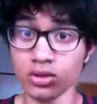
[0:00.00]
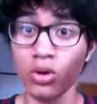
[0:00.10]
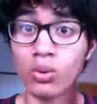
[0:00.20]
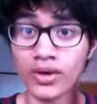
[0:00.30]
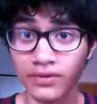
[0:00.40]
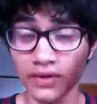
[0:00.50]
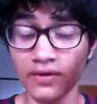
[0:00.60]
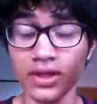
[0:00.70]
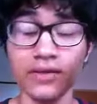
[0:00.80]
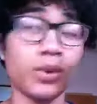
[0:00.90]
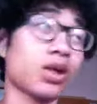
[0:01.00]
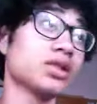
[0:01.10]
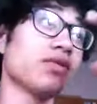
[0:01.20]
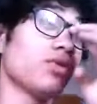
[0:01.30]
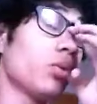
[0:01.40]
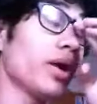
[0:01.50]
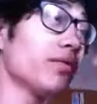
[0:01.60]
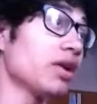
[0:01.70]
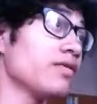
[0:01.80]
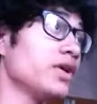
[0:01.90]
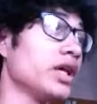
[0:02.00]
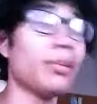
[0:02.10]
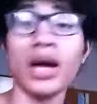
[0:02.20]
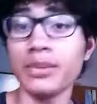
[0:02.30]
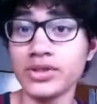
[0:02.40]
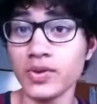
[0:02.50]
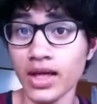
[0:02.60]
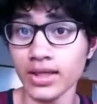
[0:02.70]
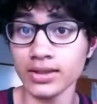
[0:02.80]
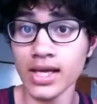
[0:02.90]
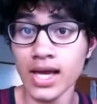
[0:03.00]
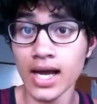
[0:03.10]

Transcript: Don't wait for the feeling, because if you wait for the feeling, it might be too late.